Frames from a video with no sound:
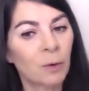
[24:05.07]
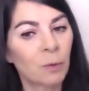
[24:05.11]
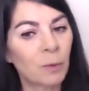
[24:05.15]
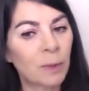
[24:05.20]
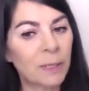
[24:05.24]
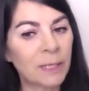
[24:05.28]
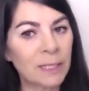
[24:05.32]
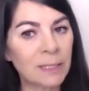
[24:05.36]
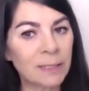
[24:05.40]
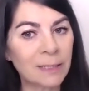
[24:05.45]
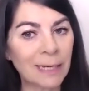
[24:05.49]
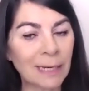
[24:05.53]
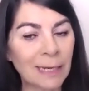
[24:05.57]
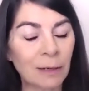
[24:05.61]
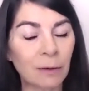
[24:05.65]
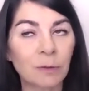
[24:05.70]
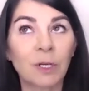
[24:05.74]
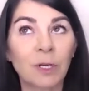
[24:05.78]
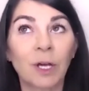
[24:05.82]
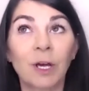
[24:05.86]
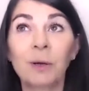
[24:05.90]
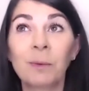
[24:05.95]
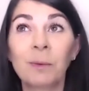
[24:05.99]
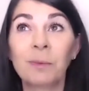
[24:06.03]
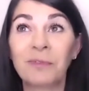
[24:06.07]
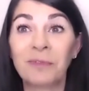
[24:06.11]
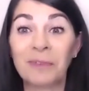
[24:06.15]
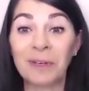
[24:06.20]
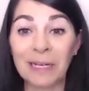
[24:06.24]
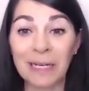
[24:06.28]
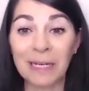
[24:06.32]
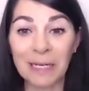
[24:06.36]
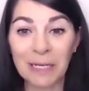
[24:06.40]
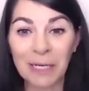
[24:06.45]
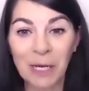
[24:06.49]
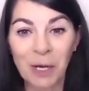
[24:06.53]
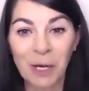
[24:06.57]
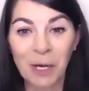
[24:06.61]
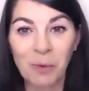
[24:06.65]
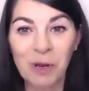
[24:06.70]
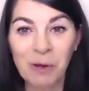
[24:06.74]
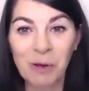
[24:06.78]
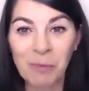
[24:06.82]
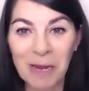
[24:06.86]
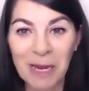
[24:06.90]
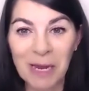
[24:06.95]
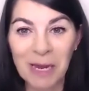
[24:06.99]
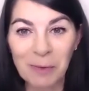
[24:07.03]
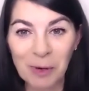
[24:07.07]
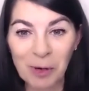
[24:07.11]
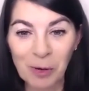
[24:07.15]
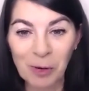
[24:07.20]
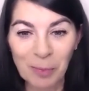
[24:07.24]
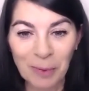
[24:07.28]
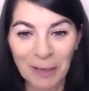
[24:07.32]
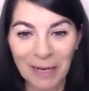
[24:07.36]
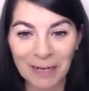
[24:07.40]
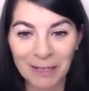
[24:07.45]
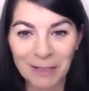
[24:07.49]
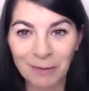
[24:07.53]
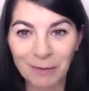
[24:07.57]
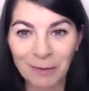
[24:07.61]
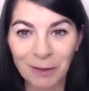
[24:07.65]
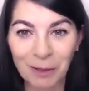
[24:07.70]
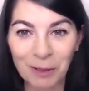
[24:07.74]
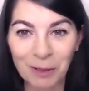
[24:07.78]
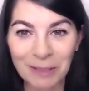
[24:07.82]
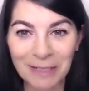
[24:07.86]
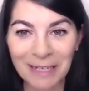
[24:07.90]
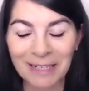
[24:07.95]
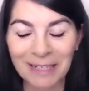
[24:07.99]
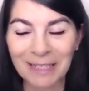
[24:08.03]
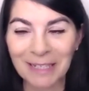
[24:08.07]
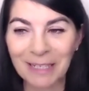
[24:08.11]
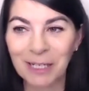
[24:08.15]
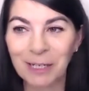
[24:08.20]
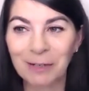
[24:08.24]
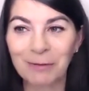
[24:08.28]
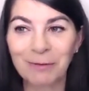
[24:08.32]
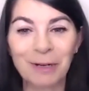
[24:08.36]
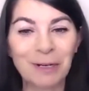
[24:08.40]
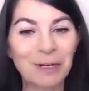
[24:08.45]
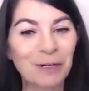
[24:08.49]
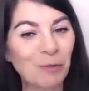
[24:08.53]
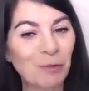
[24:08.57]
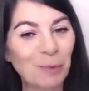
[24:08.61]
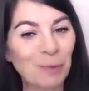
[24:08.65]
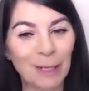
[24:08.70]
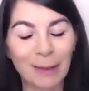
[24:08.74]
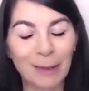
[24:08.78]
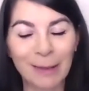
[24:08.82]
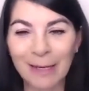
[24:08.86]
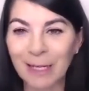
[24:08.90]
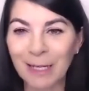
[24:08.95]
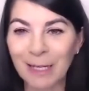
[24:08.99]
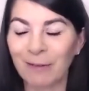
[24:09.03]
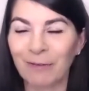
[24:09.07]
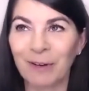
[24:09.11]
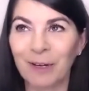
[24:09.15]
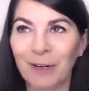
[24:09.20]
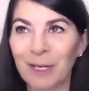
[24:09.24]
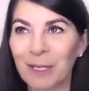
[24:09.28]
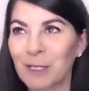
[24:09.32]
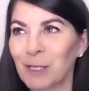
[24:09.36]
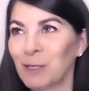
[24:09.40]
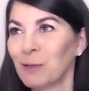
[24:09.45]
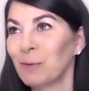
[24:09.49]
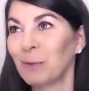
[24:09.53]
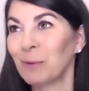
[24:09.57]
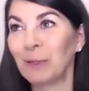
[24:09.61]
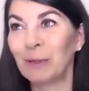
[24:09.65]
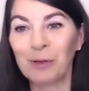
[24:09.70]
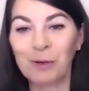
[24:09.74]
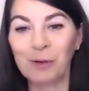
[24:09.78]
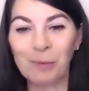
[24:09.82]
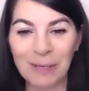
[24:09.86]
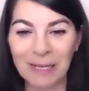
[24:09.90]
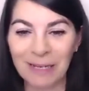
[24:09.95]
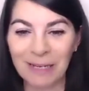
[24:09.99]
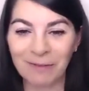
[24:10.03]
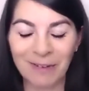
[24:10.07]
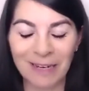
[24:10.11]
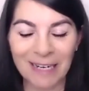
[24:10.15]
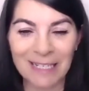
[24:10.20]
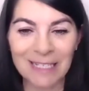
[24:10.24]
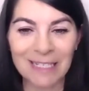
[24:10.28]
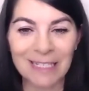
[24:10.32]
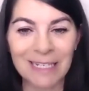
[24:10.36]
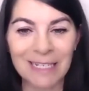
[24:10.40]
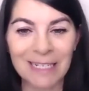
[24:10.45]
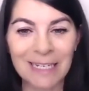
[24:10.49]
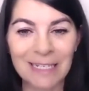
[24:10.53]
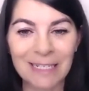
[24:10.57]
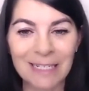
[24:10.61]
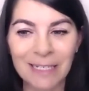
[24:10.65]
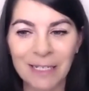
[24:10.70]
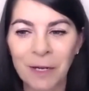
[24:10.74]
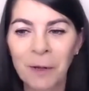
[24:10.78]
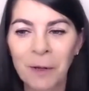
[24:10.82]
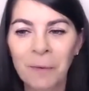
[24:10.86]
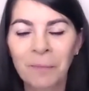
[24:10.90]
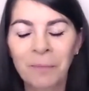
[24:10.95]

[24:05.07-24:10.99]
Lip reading: When it's out, hopefully we may well be out of lockdown and corona will be a thing of the past, because we'll all be vaccinated.